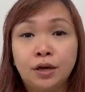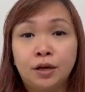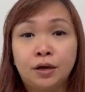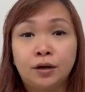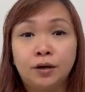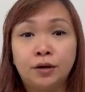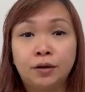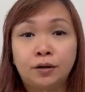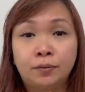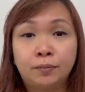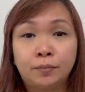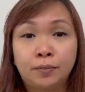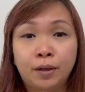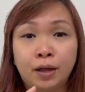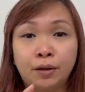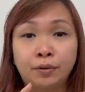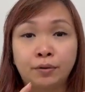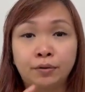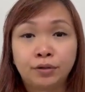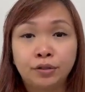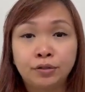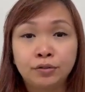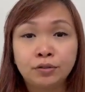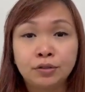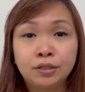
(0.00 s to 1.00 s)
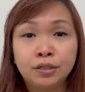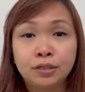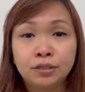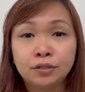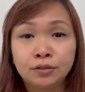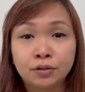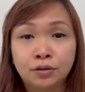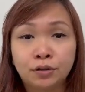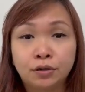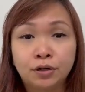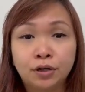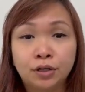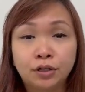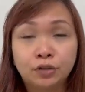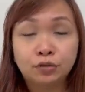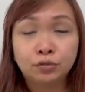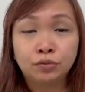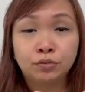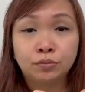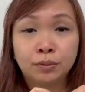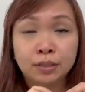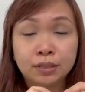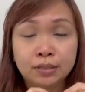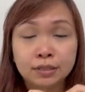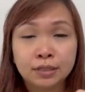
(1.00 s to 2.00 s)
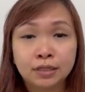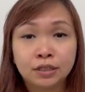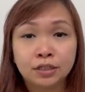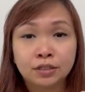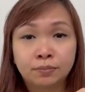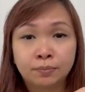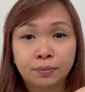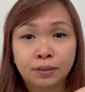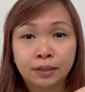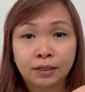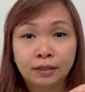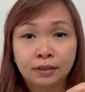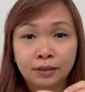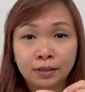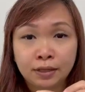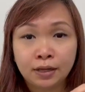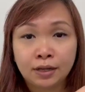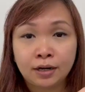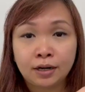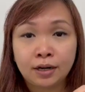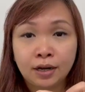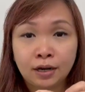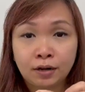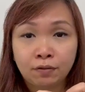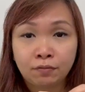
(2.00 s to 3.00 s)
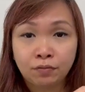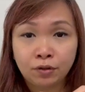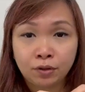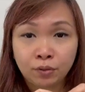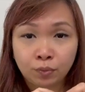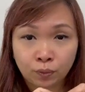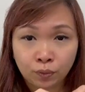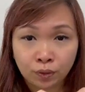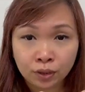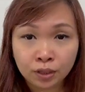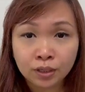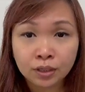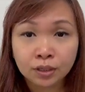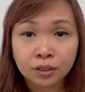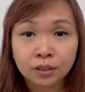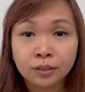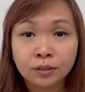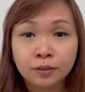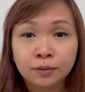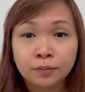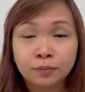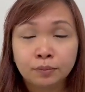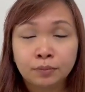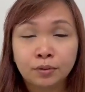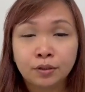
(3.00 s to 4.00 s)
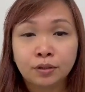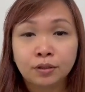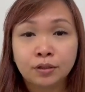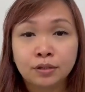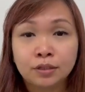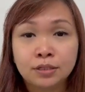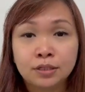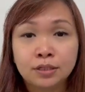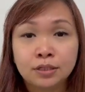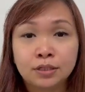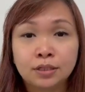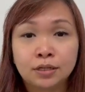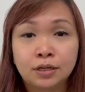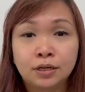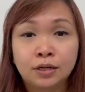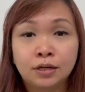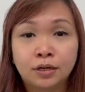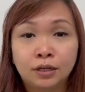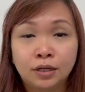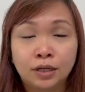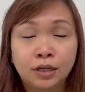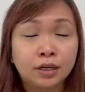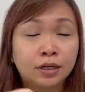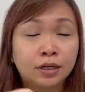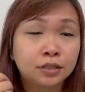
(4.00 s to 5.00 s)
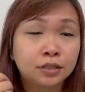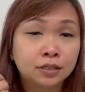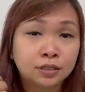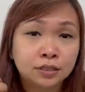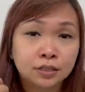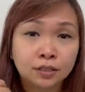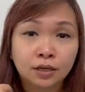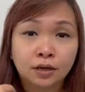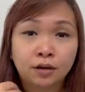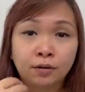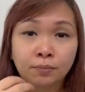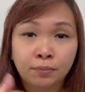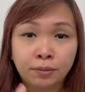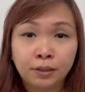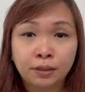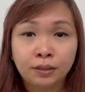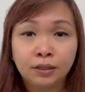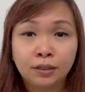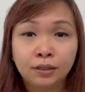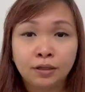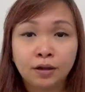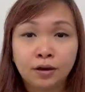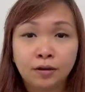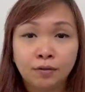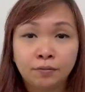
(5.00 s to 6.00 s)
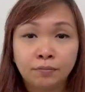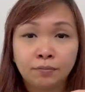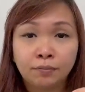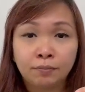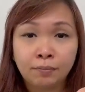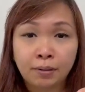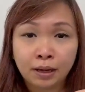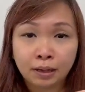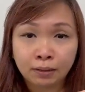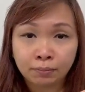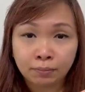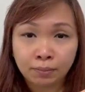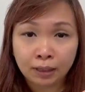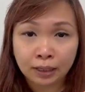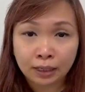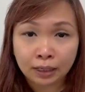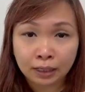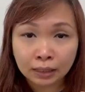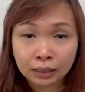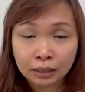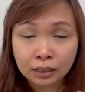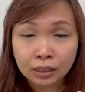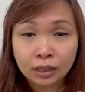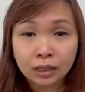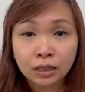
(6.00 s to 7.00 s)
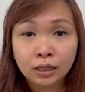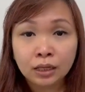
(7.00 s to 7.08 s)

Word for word: um, i will use this oil to massage my dad every week because uh, he is complaining on back pain